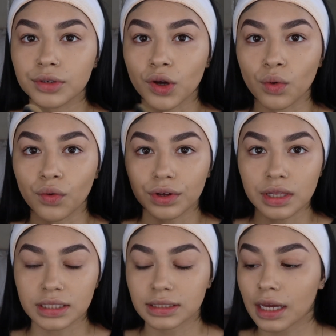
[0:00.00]
go over
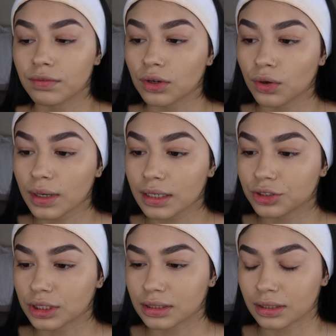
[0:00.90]
this side real quick,
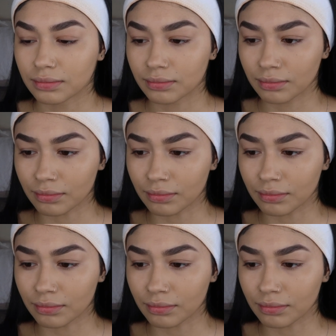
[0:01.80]
just to